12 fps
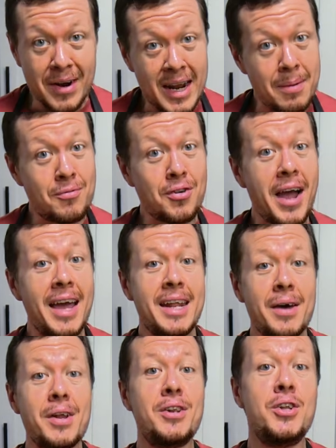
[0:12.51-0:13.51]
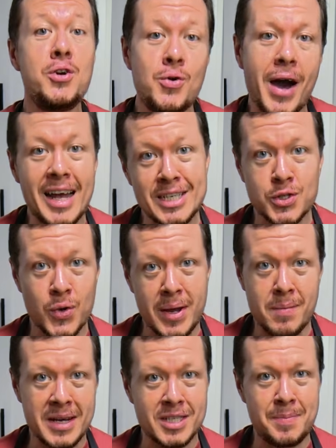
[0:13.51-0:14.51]
All right, I'm trying out a new ice
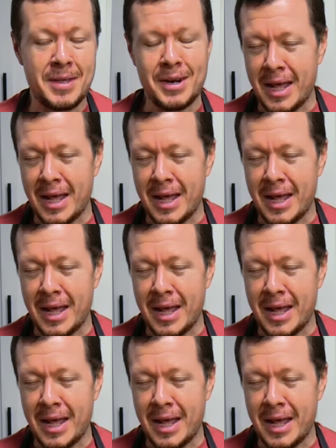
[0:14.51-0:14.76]
cream recipe